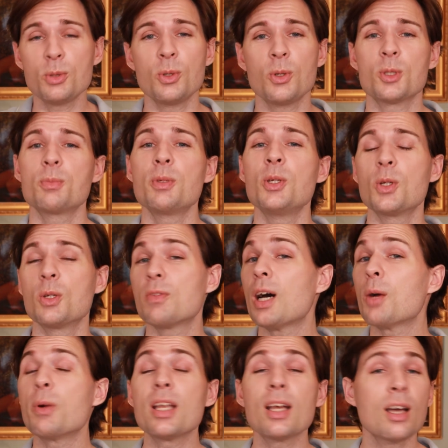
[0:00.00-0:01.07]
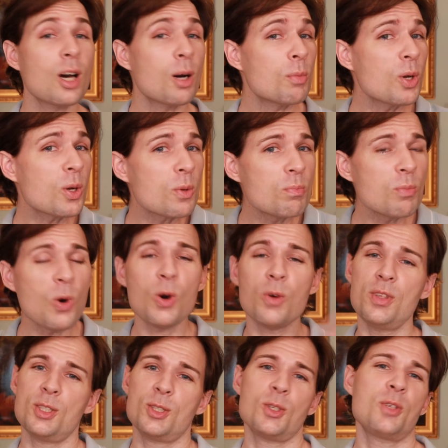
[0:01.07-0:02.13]
in order to be notified when I upload more of
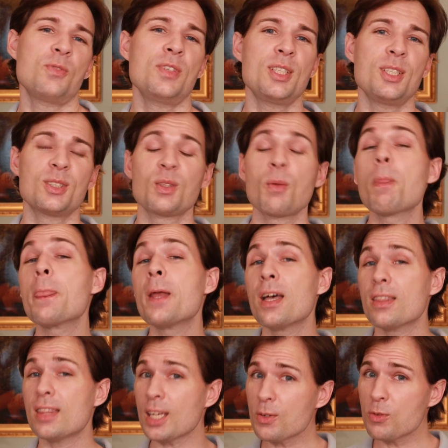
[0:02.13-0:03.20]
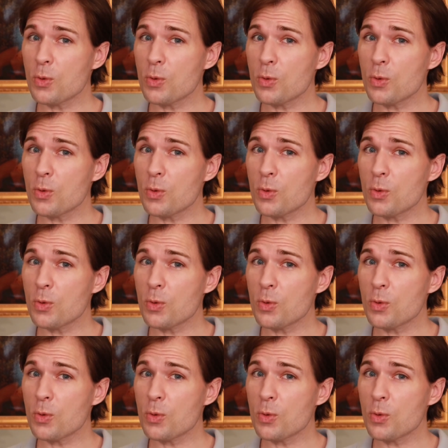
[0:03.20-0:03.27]
these sort of videos. Thank you for